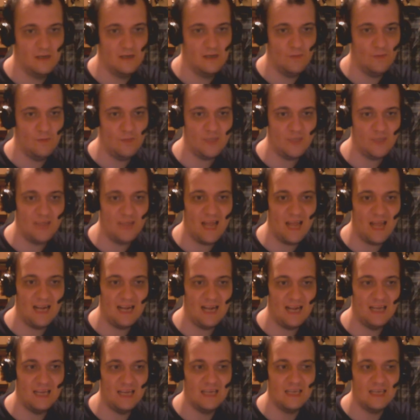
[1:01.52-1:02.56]
most
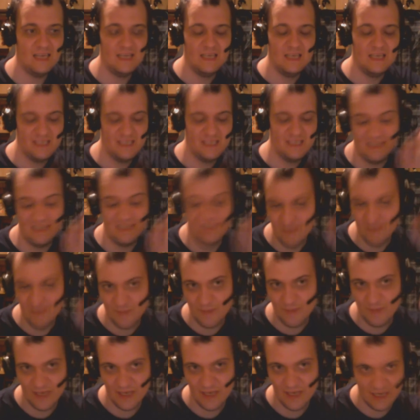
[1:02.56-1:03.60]
likely she will
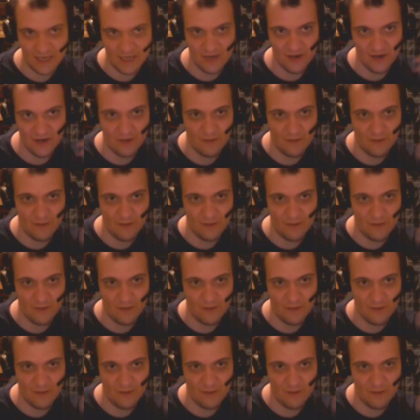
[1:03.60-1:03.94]
be here,